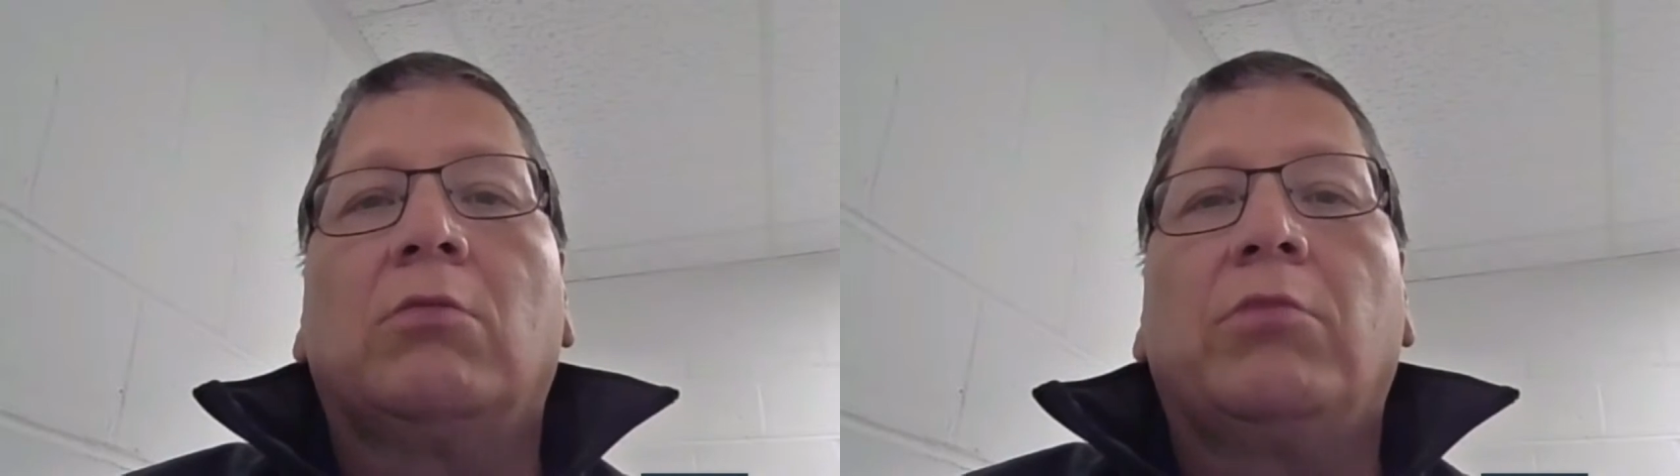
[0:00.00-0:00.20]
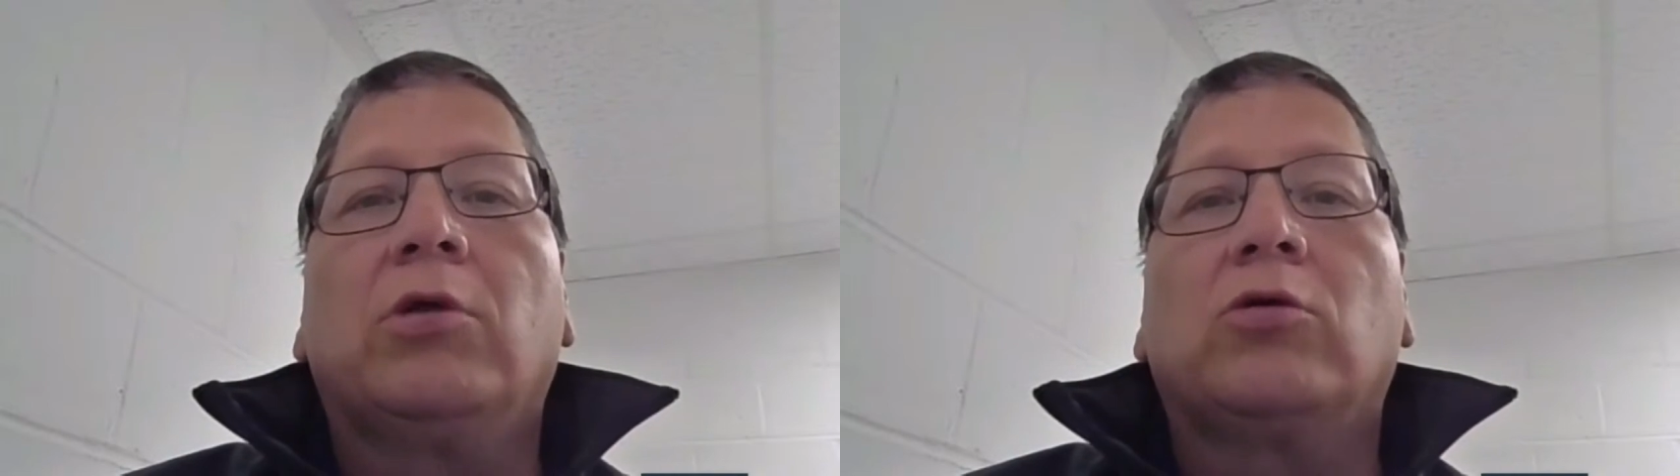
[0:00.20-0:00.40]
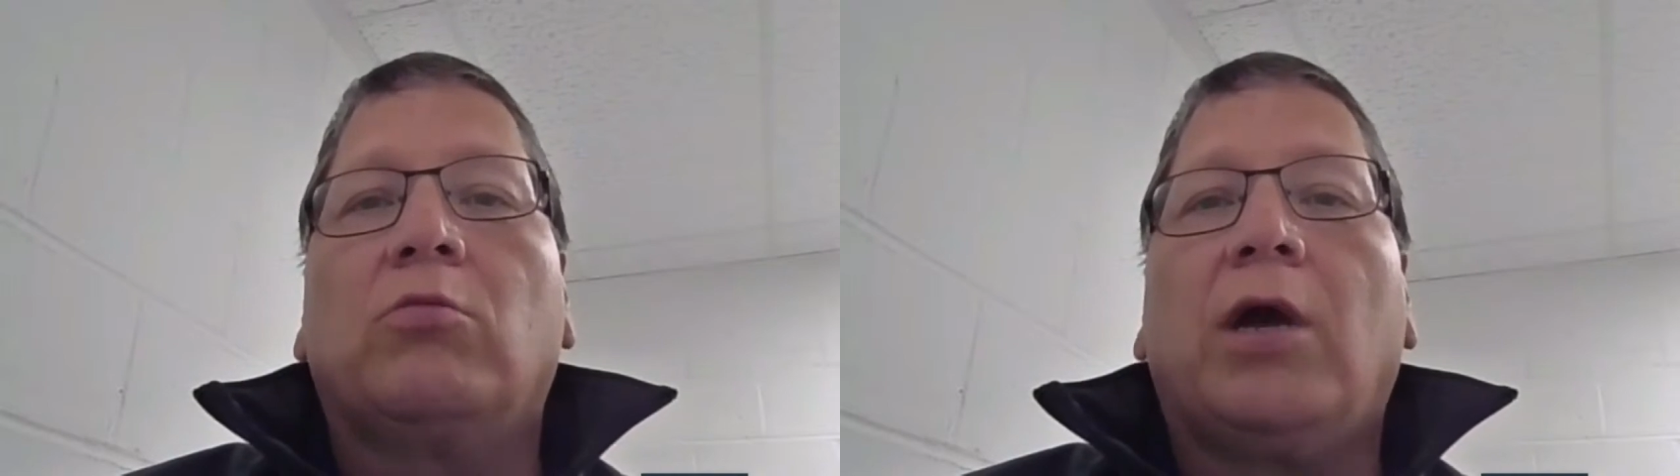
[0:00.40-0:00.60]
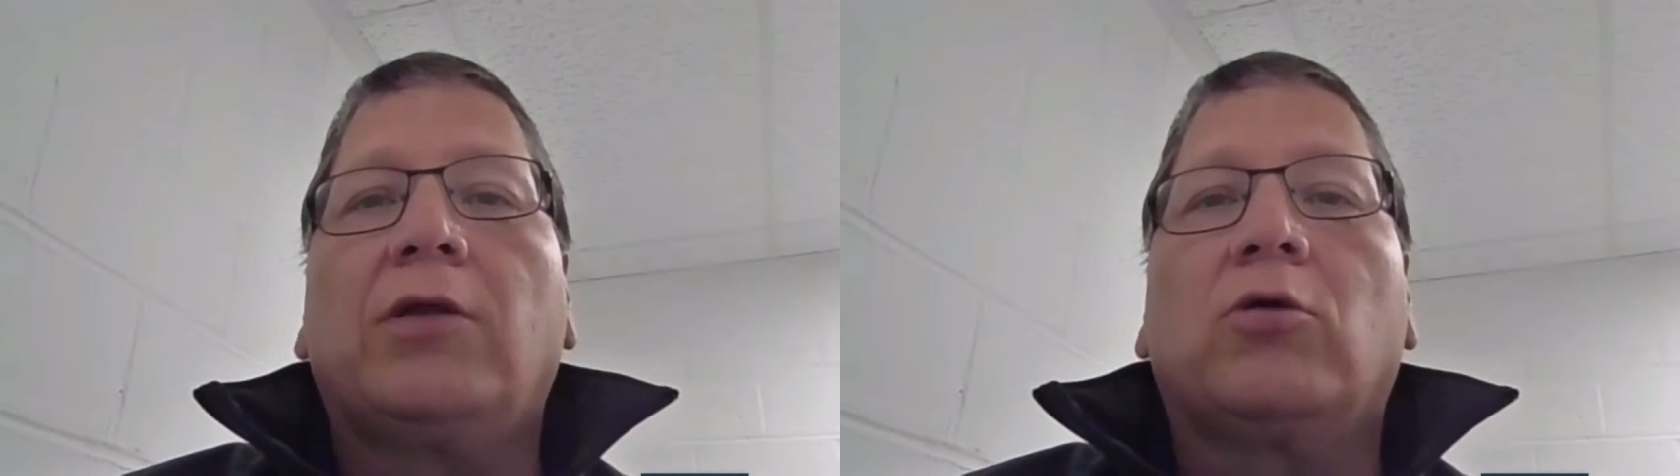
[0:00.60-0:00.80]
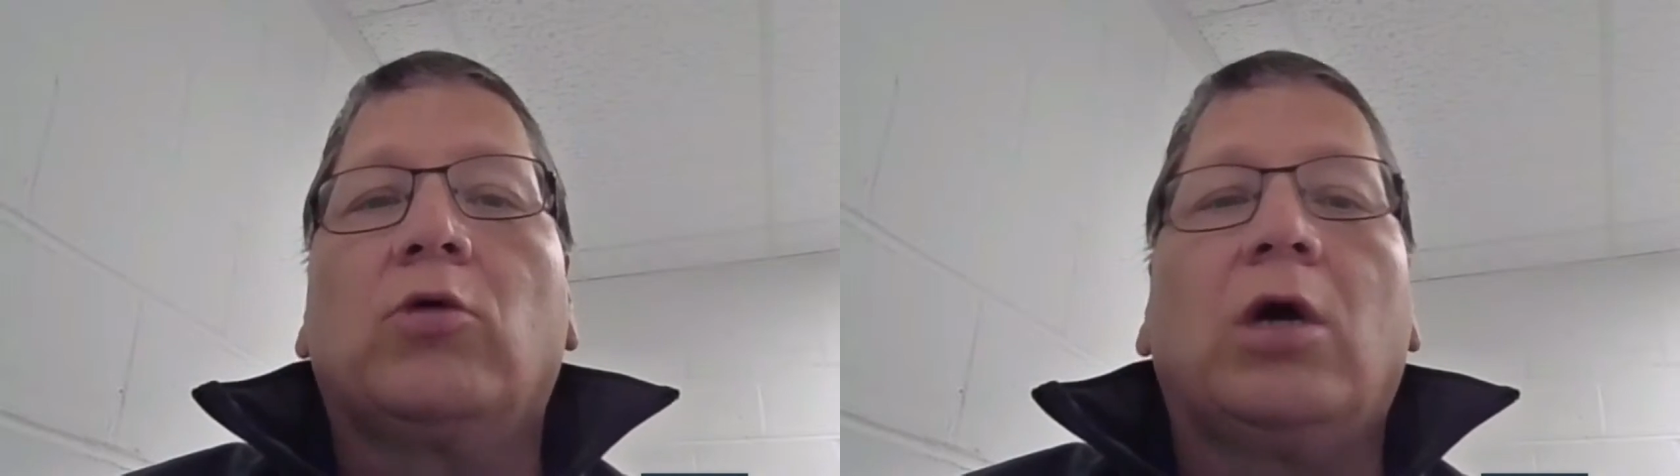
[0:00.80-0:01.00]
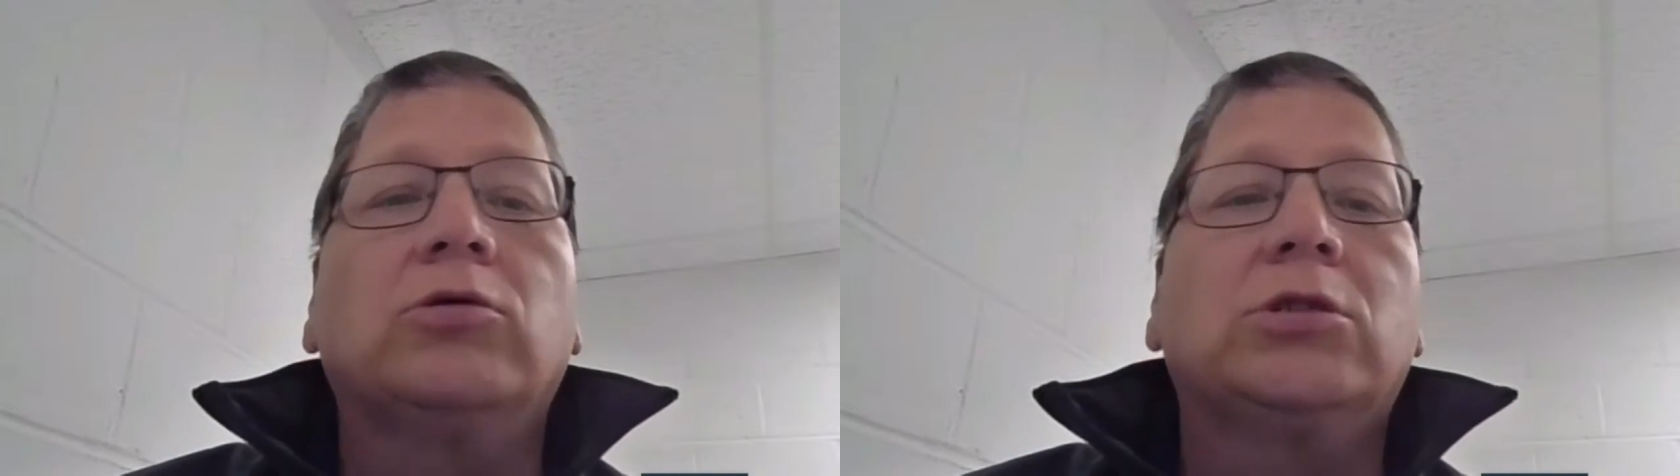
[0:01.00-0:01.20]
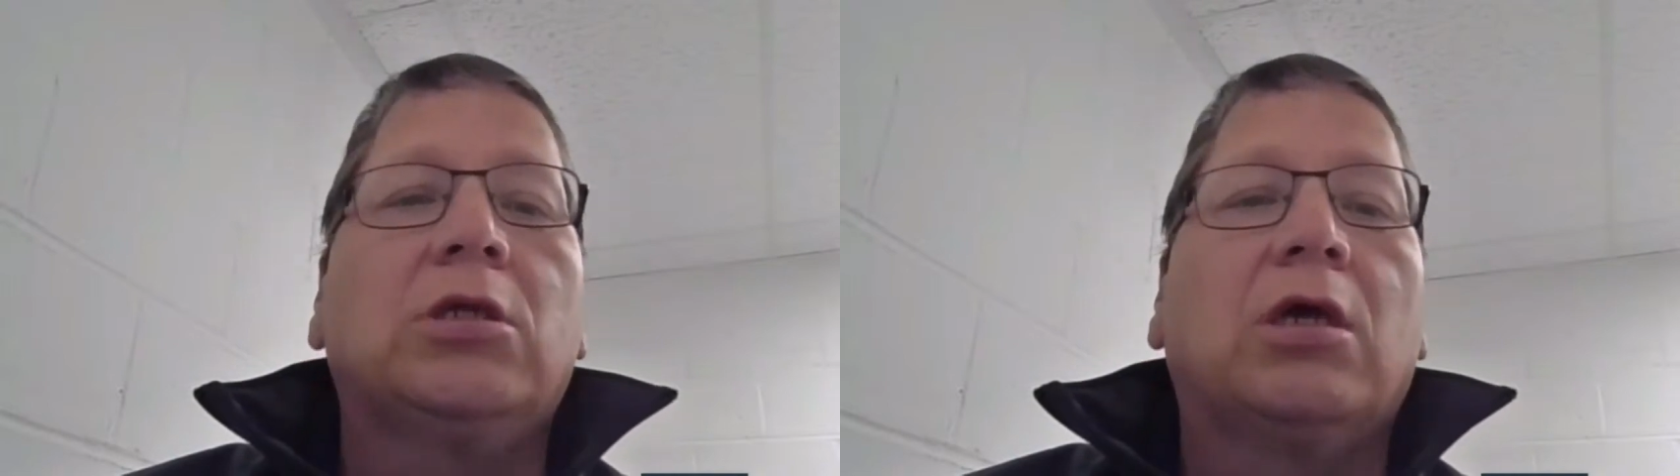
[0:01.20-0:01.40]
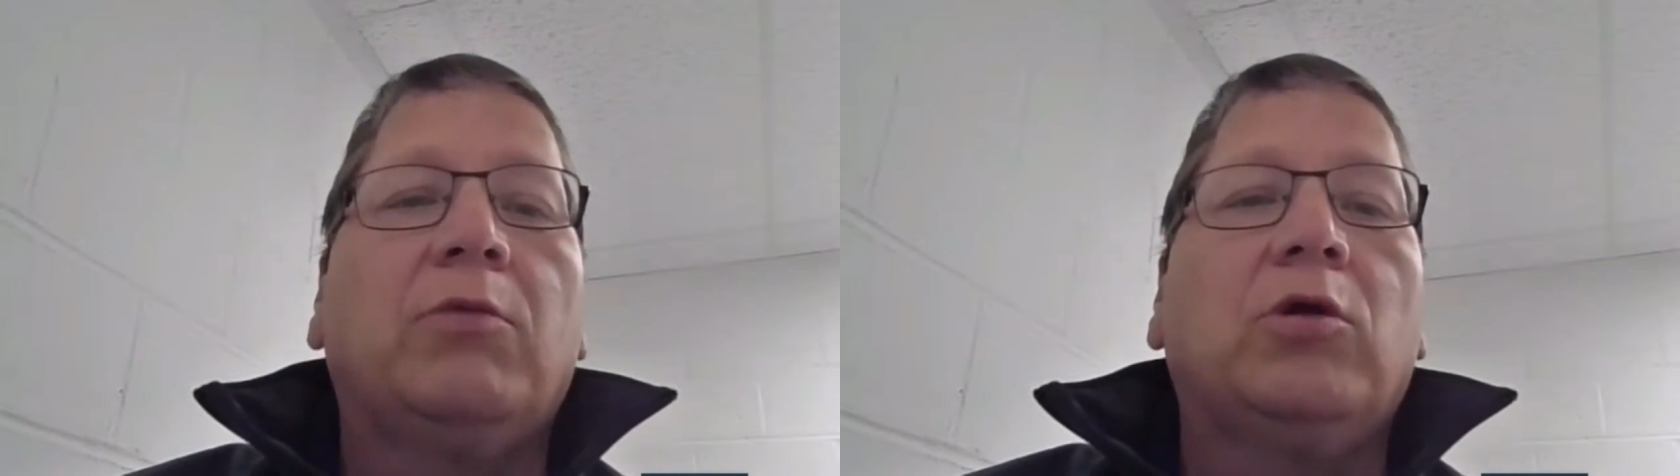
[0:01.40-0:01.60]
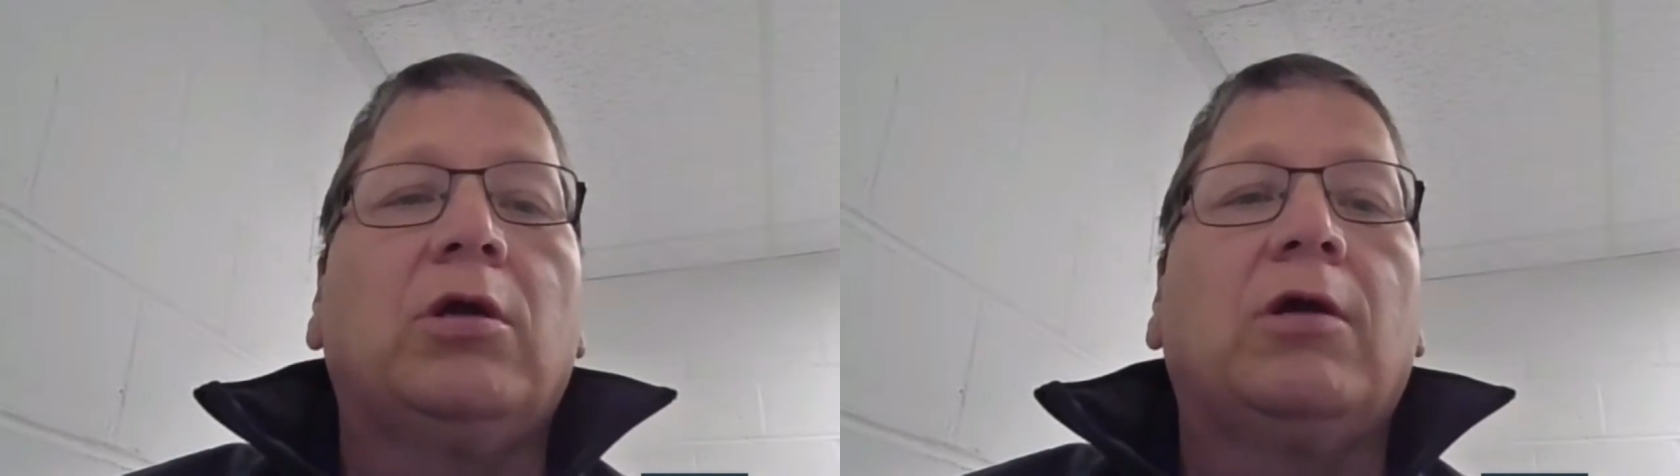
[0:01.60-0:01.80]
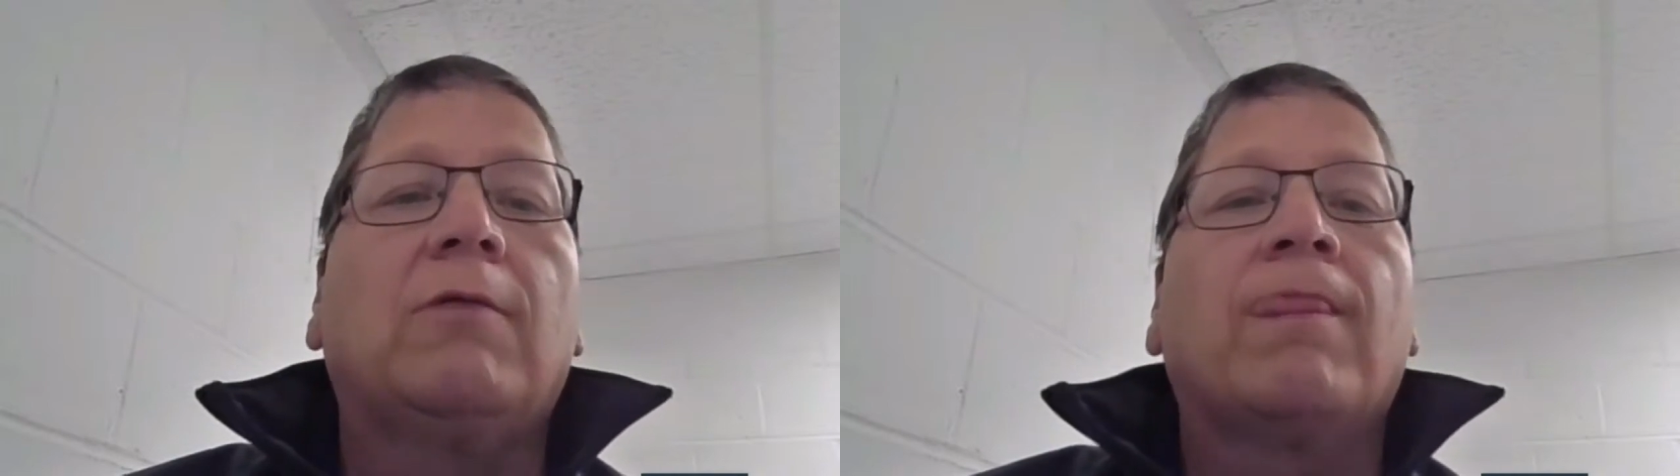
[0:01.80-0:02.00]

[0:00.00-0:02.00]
build or buy their own house in the community.